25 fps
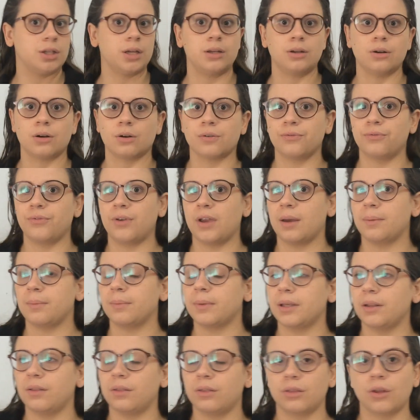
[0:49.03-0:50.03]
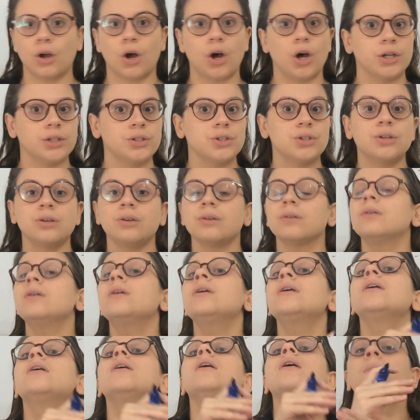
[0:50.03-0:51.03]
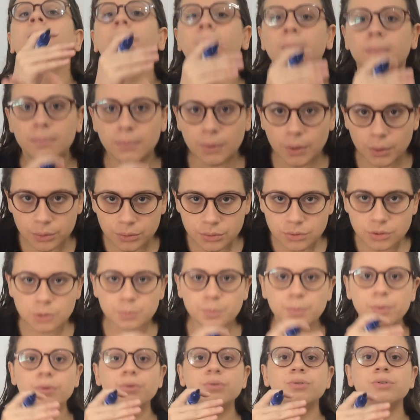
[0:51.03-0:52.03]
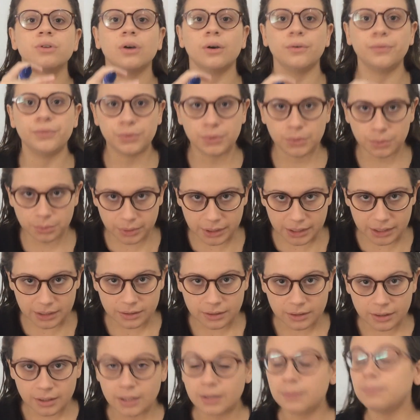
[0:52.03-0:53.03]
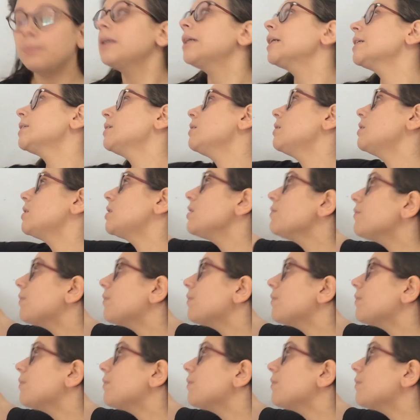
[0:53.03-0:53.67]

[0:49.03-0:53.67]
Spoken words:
that your family taught you, multiples of 3, because it's